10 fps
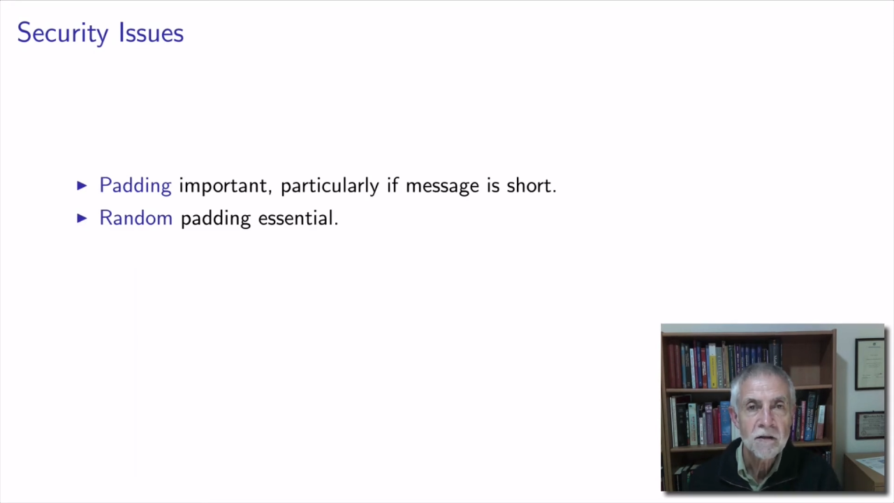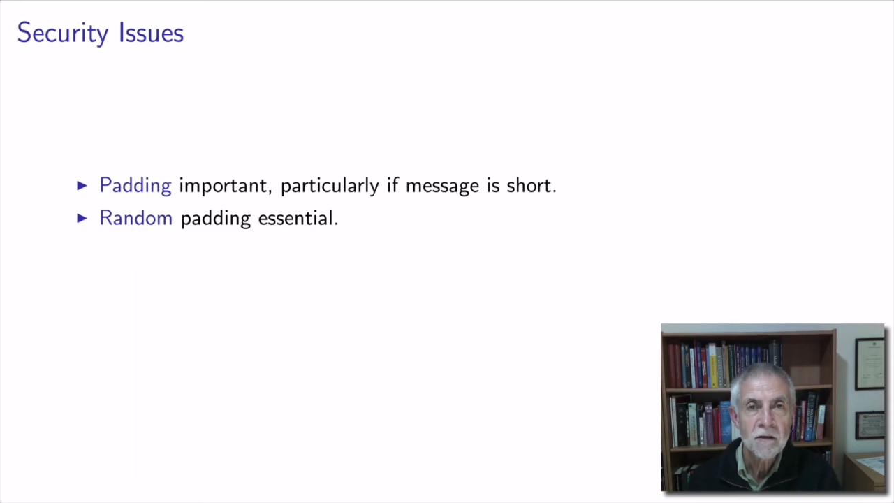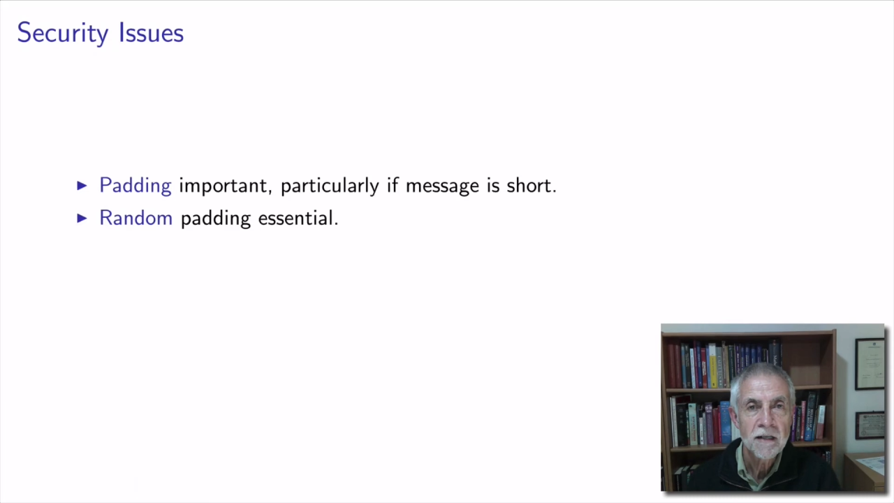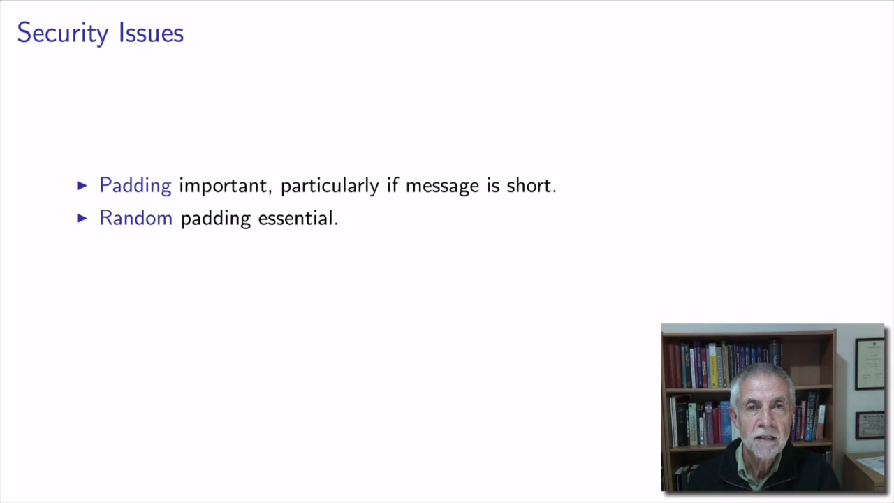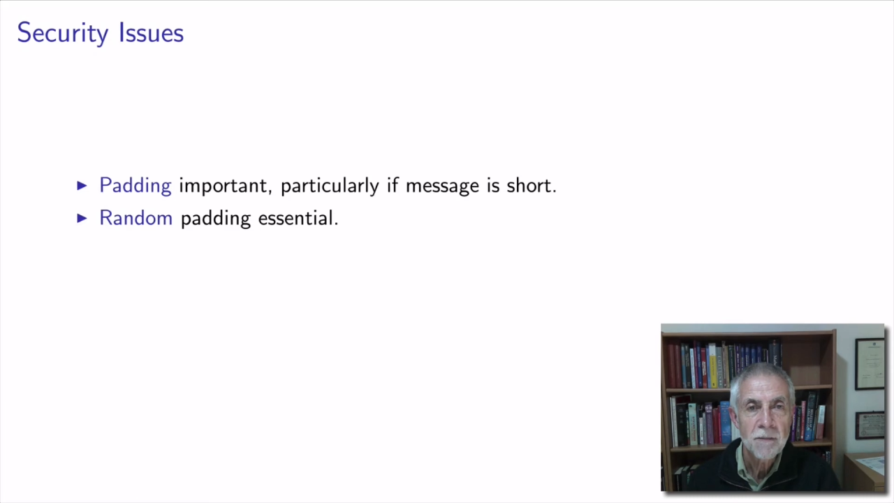
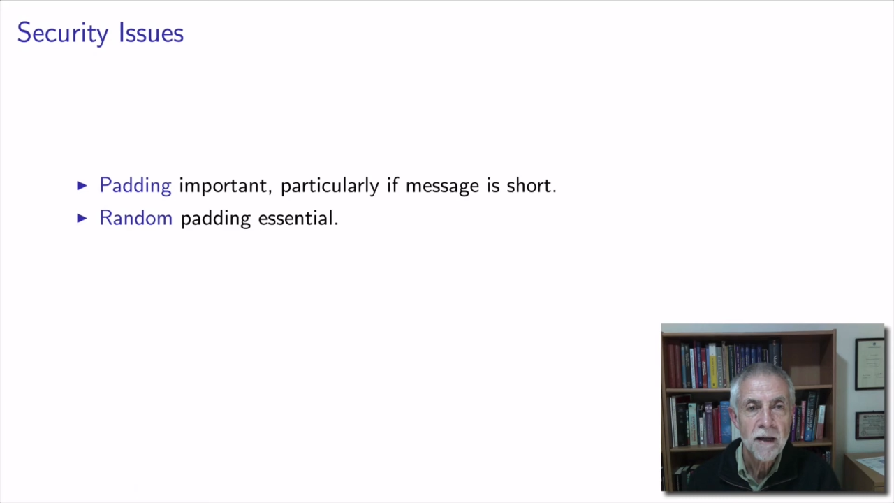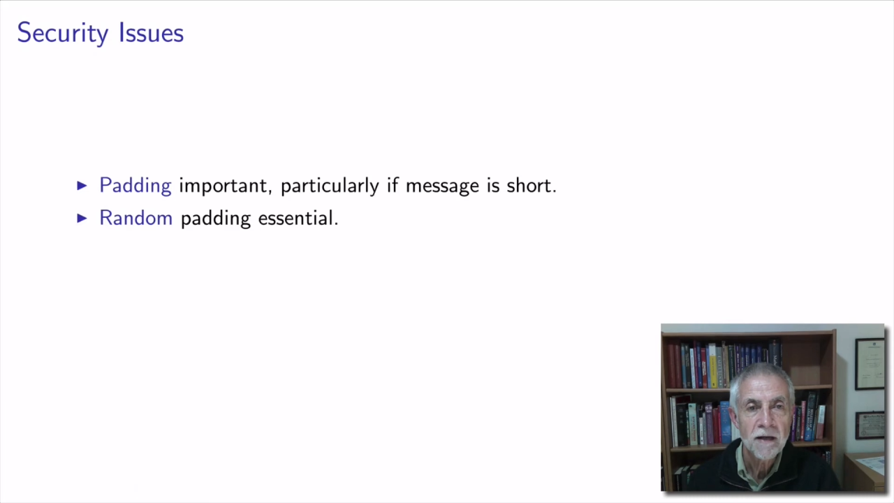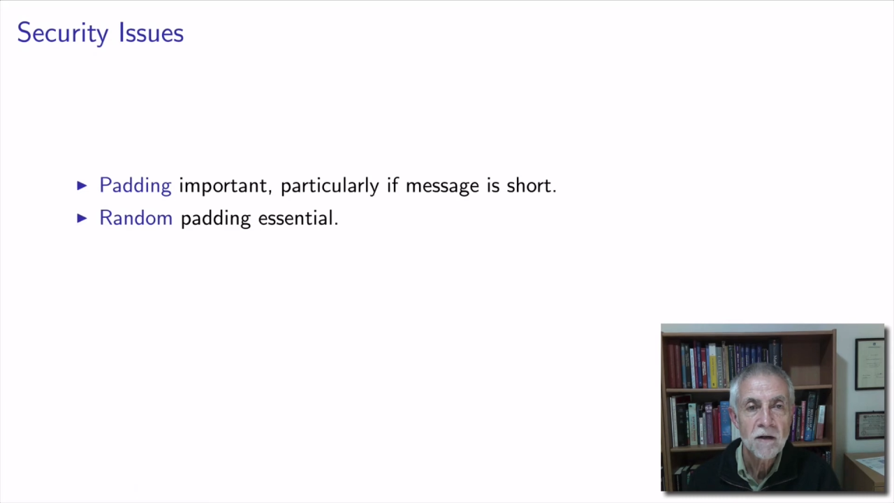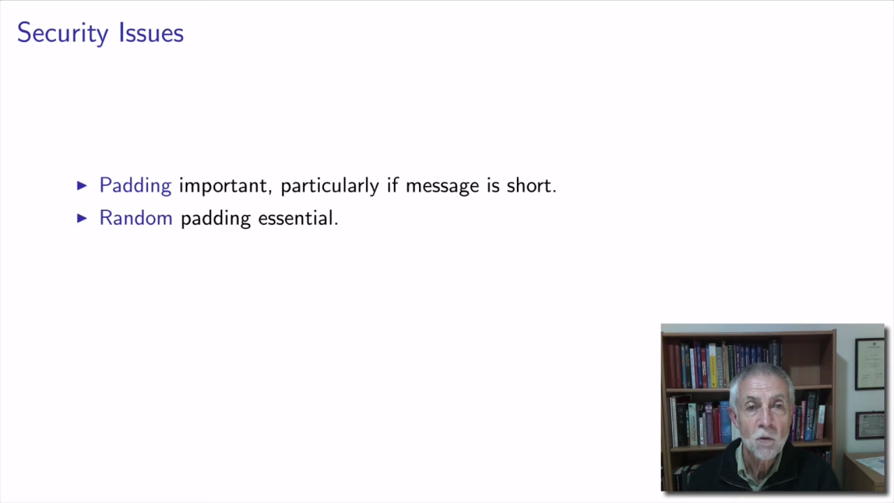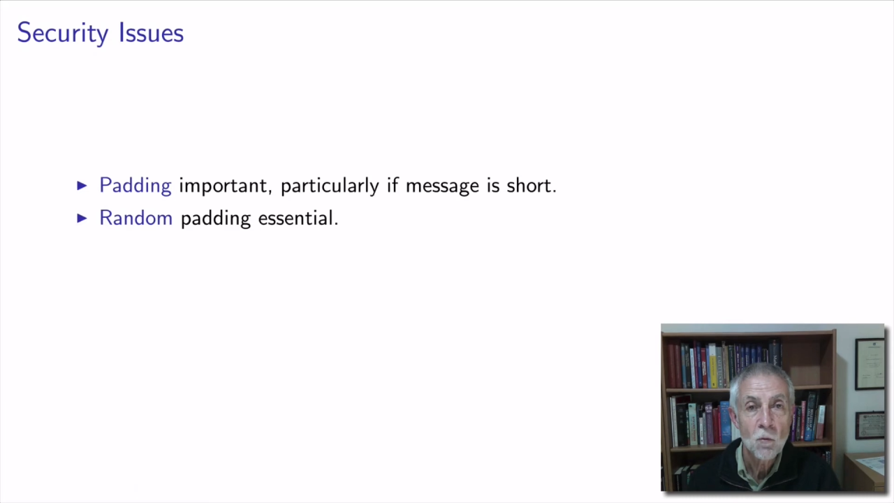you need to
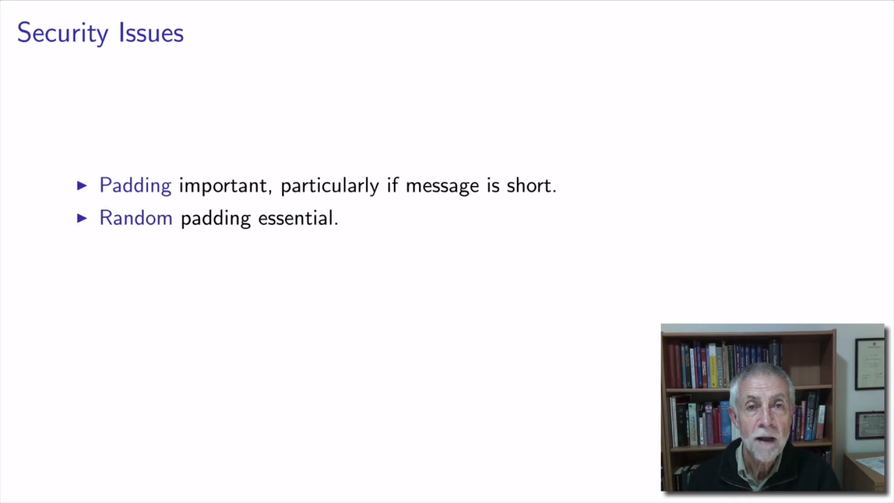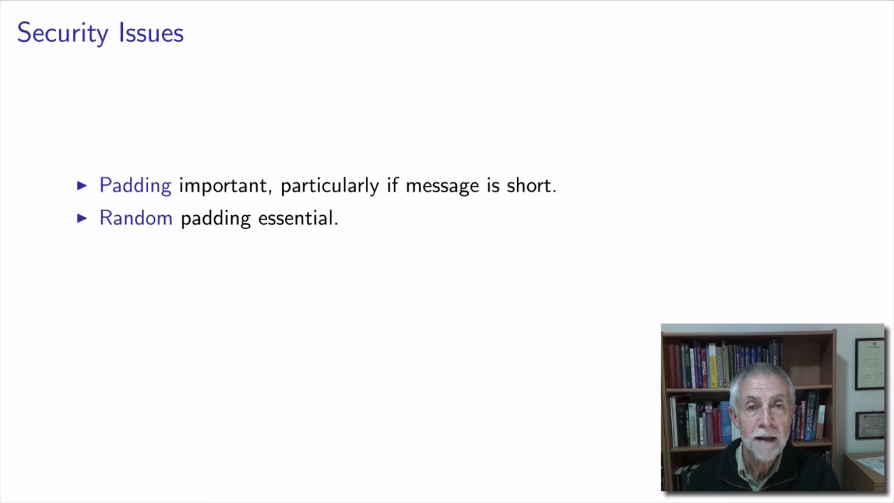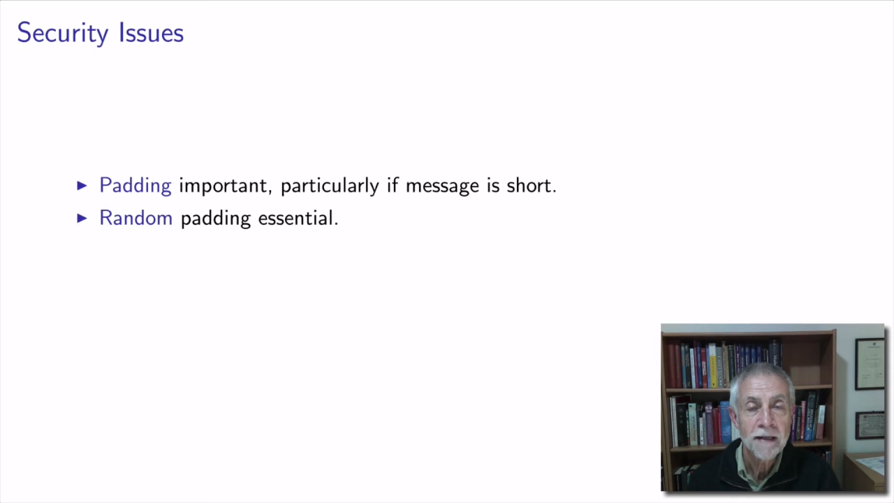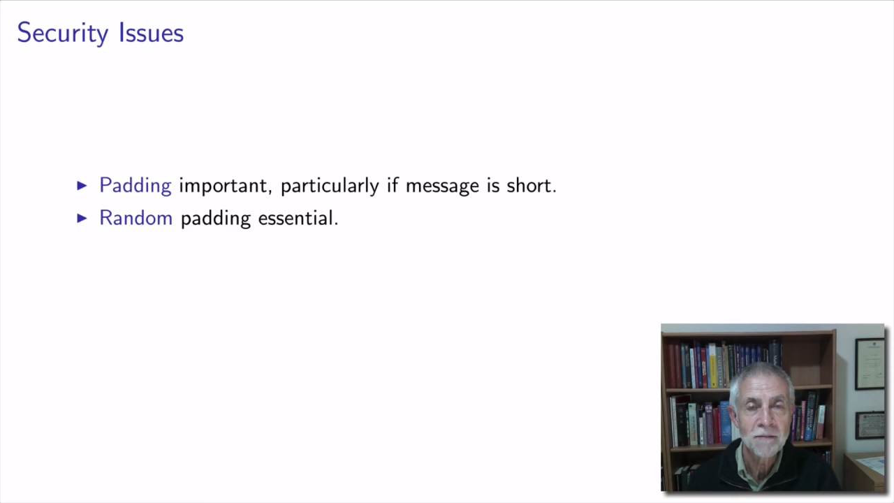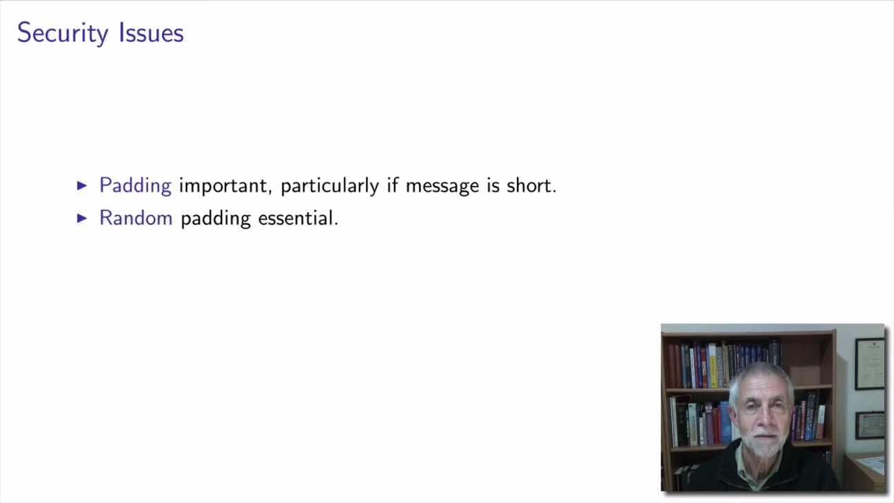pad
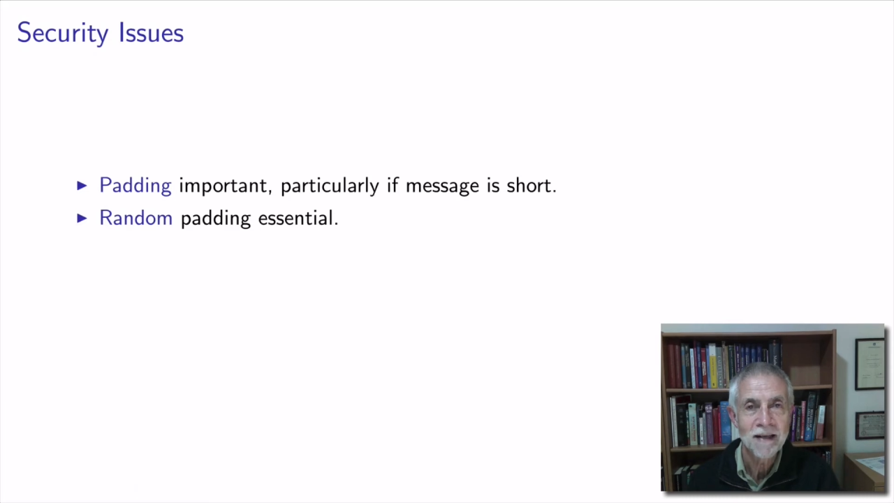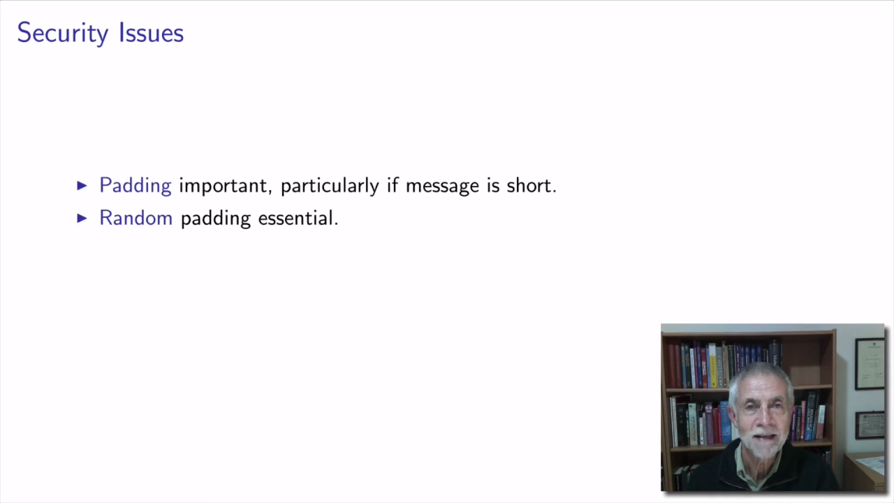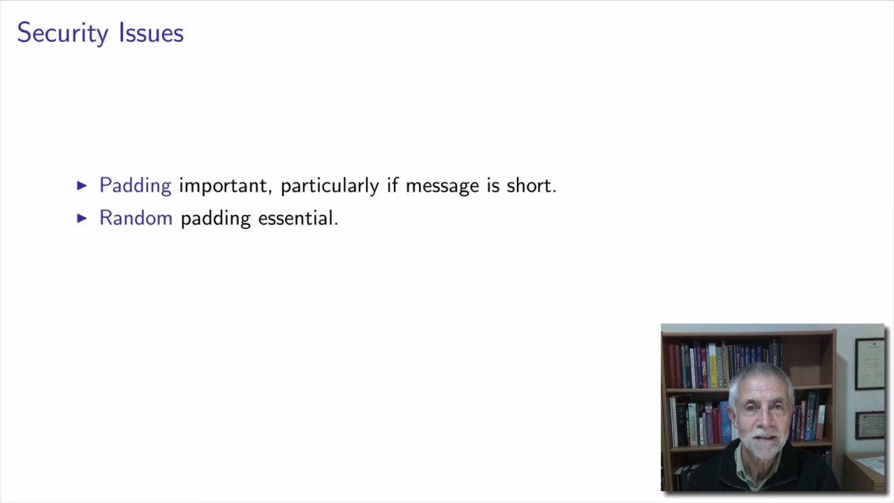randomly.